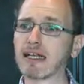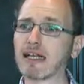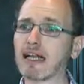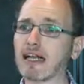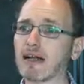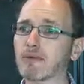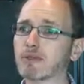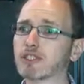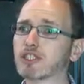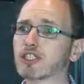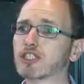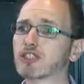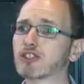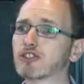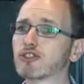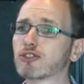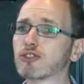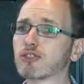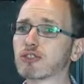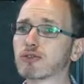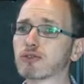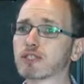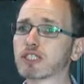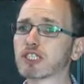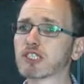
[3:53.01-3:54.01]
uh, which is
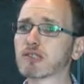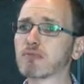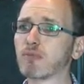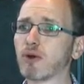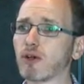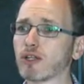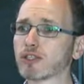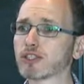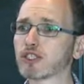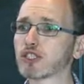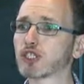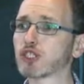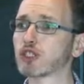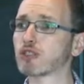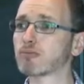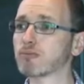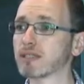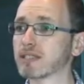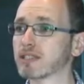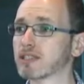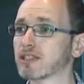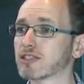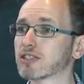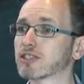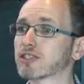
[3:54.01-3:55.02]
due to a small
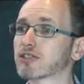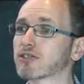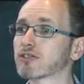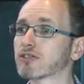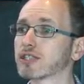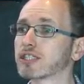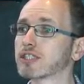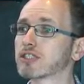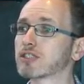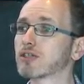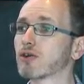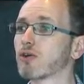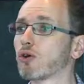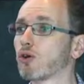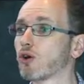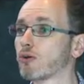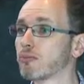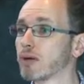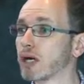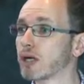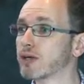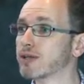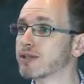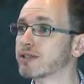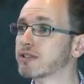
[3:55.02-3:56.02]
tumour that secretes a
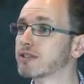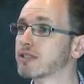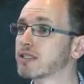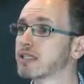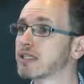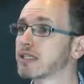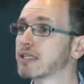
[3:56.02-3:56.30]
hormone